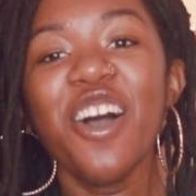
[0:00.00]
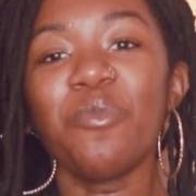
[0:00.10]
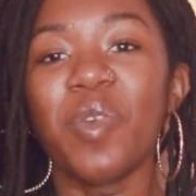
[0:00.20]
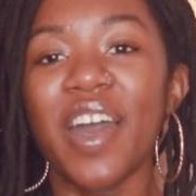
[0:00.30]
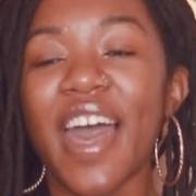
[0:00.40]

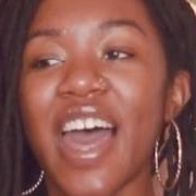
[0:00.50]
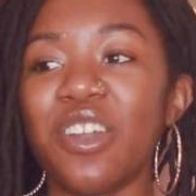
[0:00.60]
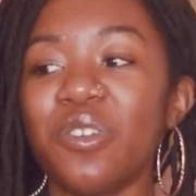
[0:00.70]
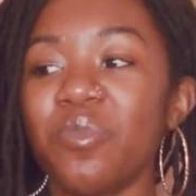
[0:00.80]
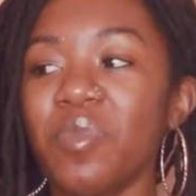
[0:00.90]
But I
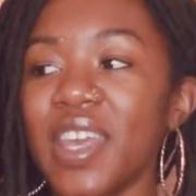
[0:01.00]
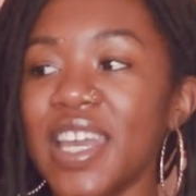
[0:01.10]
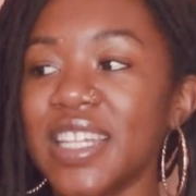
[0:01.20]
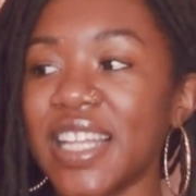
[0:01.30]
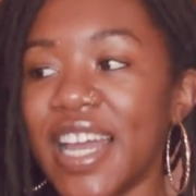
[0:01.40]
don't
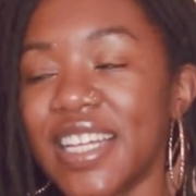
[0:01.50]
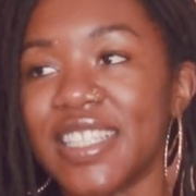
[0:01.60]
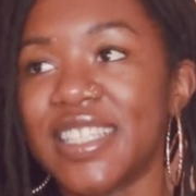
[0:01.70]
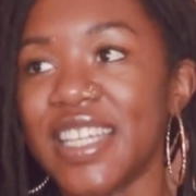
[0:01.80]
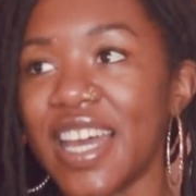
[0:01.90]
mean like
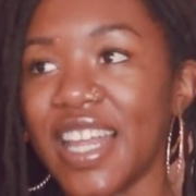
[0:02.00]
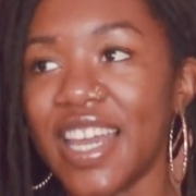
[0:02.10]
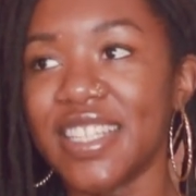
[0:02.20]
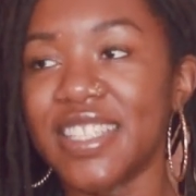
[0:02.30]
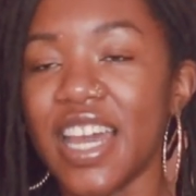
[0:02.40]

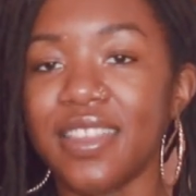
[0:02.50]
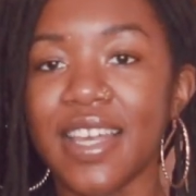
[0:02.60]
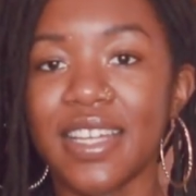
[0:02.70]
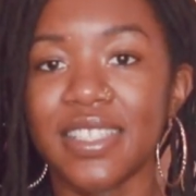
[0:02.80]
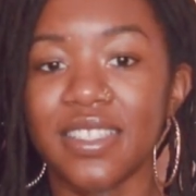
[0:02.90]
death
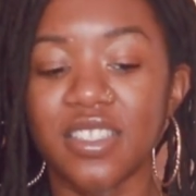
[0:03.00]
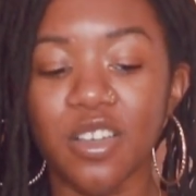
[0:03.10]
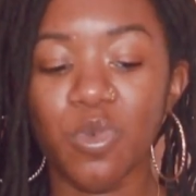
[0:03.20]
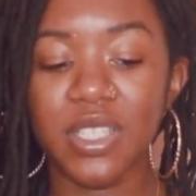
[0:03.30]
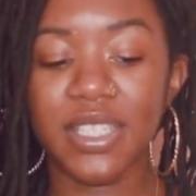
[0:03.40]
as in
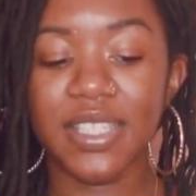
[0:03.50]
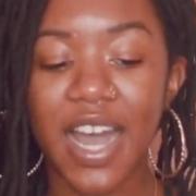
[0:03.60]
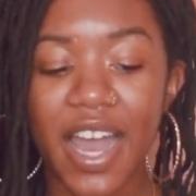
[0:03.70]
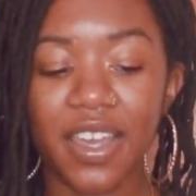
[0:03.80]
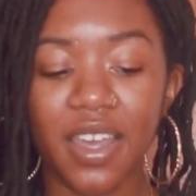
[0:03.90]
someone's
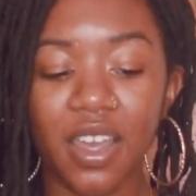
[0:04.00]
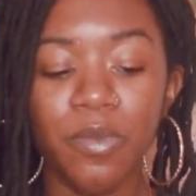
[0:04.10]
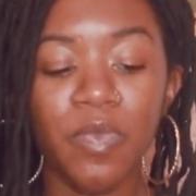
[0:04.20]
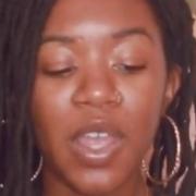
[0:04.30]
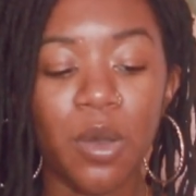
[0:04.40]
dying,
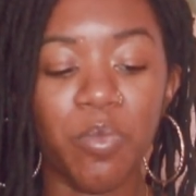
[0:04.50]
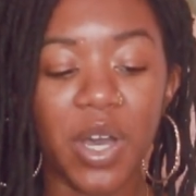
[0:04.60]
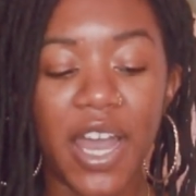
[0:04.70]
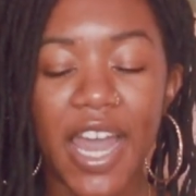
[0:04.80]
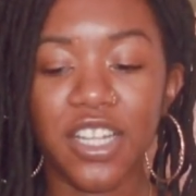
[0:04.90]

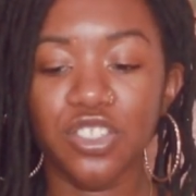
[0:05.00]
but I